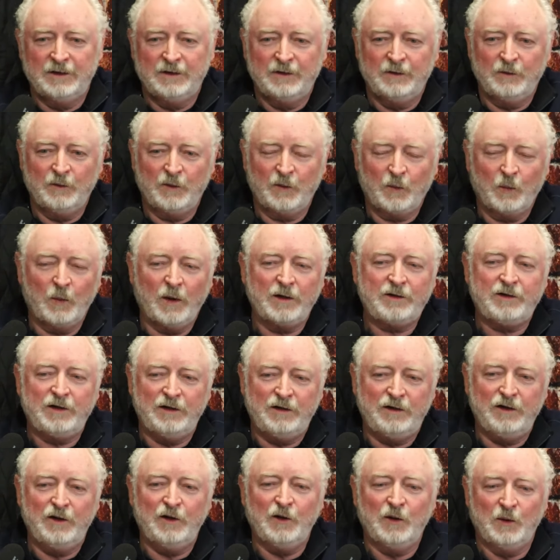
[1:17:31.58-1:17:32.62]
with what to
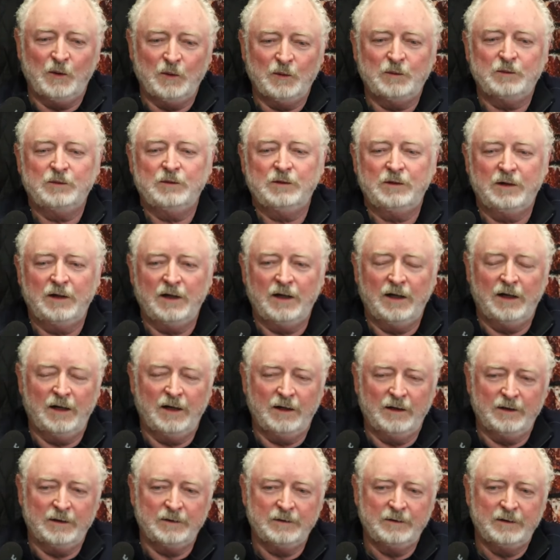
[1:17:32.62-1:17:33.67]
do,
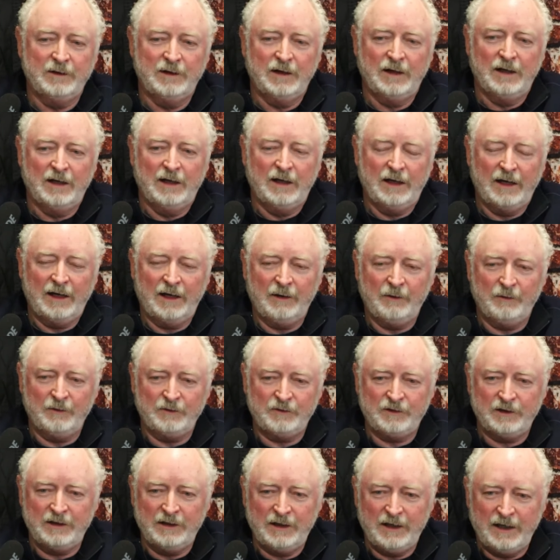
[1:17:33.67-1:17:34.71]
uh, I
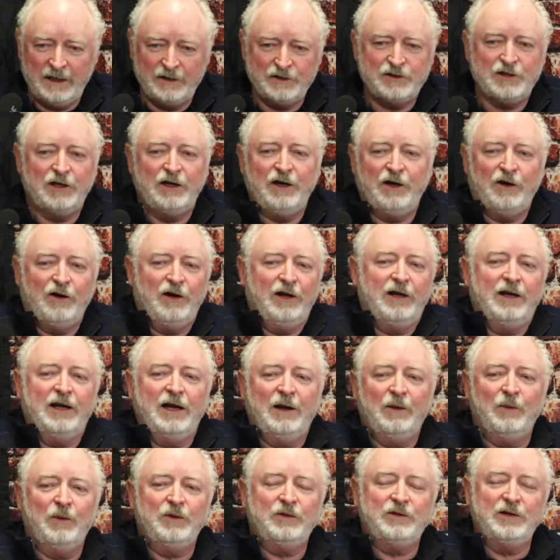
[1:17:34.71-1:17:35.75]
was in engineering and
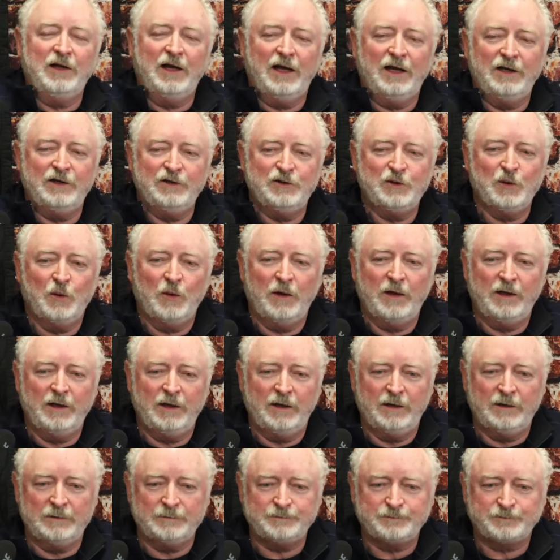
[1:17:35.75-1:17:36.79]
I was not enjoying
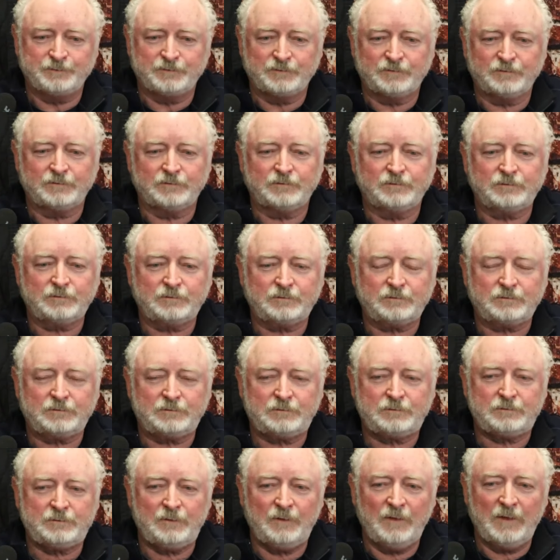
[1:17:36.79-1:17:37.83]
it.
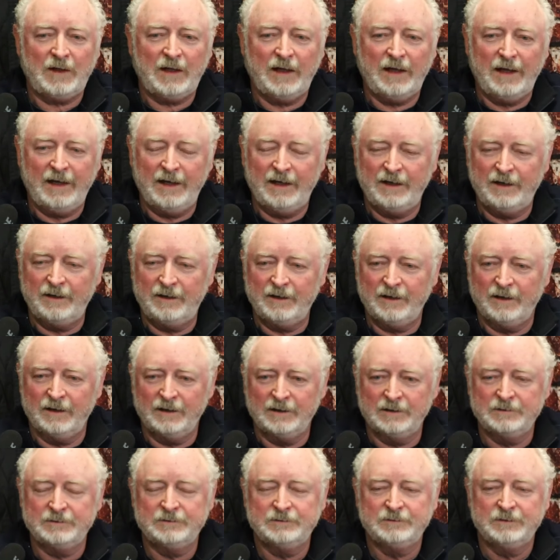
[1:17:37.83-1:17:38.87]
And
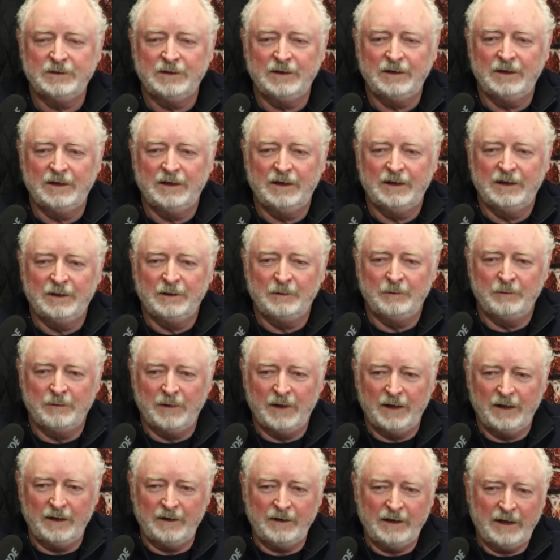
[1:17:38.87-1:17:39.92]
uh,
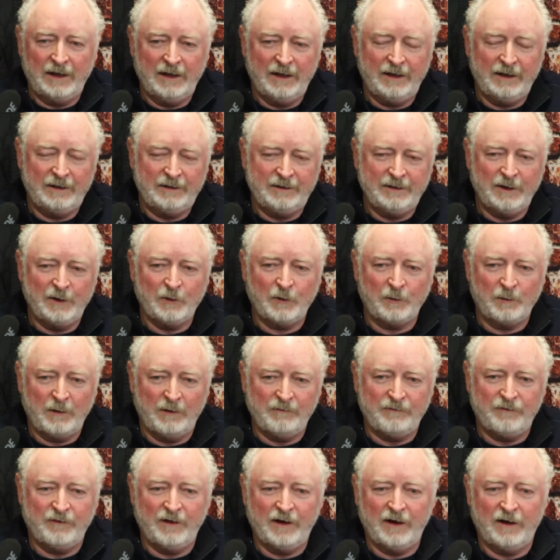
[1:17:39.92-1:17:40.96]
my I had dinner with my
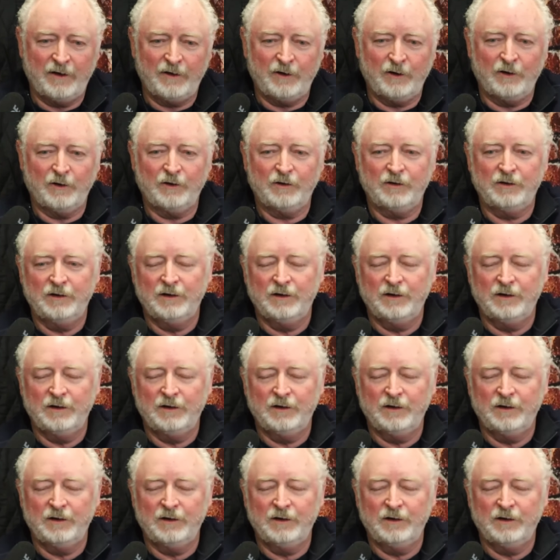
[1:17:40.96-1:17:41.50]
father,